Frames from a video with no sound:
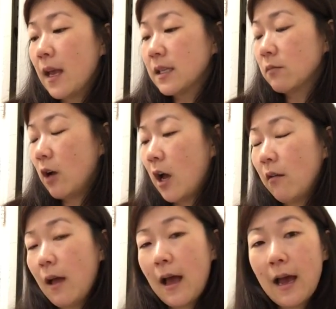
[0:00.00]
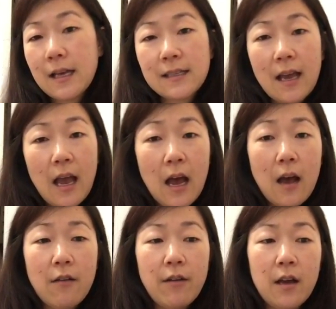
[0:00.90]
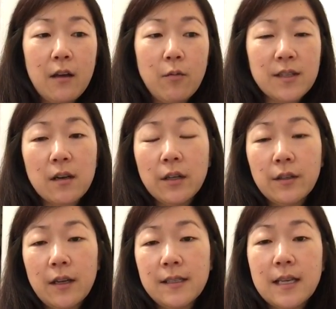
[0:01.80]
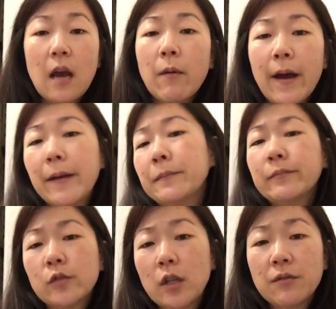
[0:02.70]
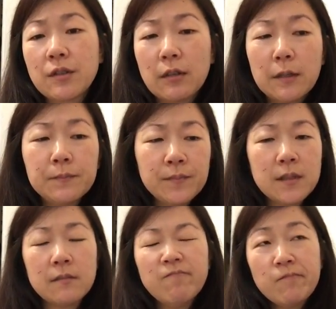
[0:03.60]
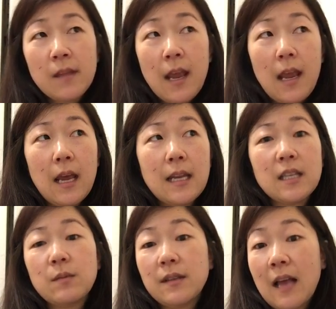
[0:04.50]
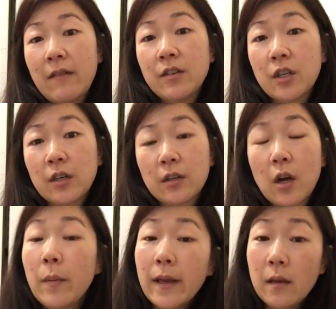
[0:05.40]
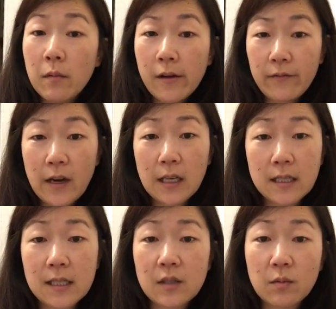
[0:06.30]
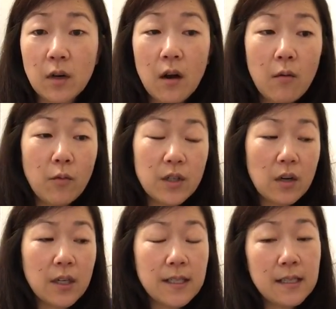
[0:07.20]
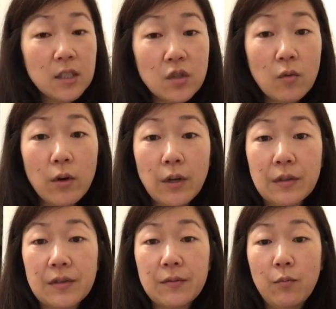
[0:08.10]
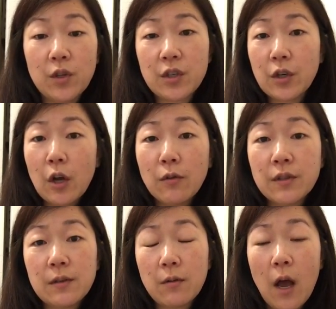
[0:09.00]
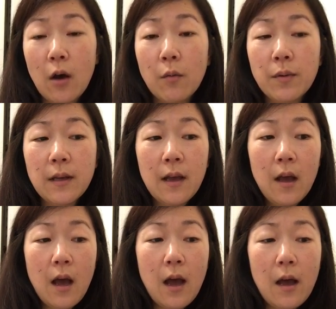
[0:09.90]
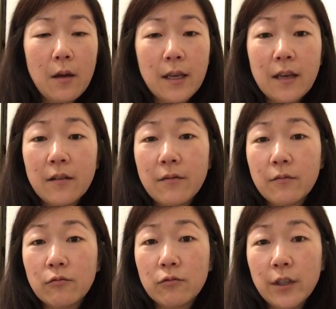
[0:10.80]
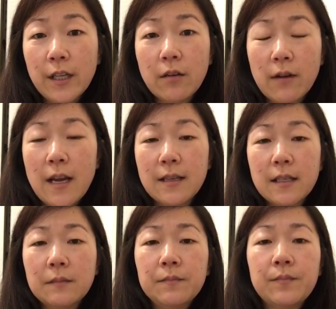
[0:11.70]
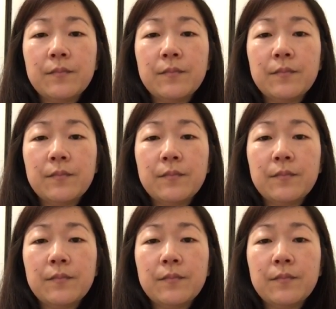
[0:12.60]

as well as I have a, uh, what's called a DIY glow serum and it's with lavender, copaiba, and frankincense, which are essential oils which are known to help uh, give really great